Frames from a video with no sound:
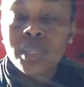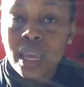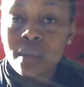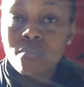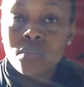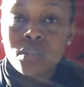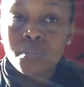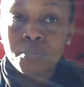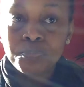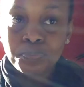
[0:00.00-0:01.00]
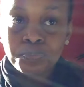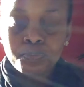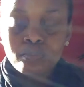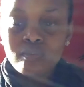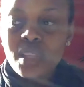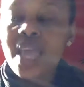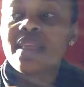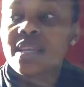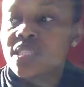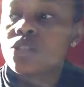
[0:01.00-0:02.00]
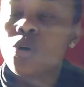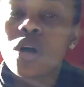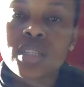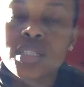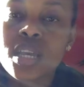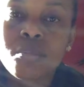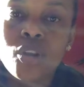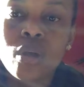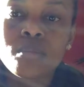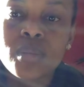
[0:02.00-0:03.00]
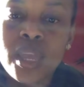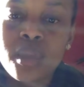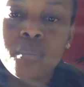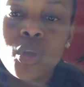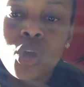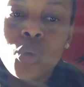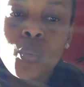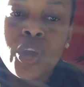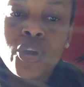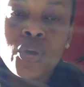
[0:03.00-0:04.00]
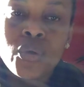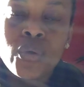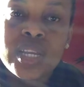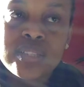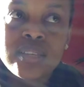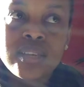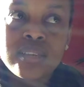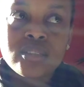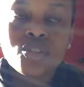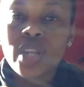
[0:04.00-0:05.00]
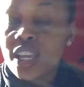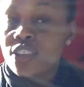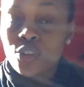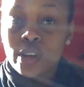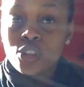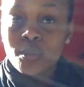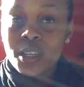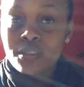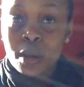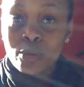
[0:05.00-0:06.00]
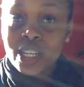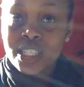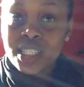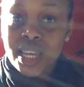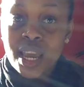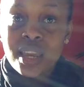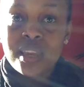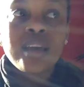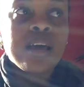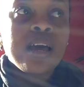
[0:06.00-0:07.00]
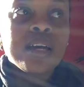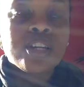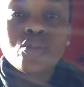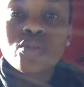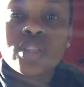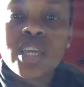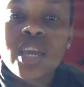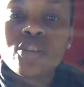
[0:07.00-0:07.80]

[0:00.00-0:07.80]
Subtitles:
names and they're still on the same alarm name where it says today is going to be a fabulous day. It used to say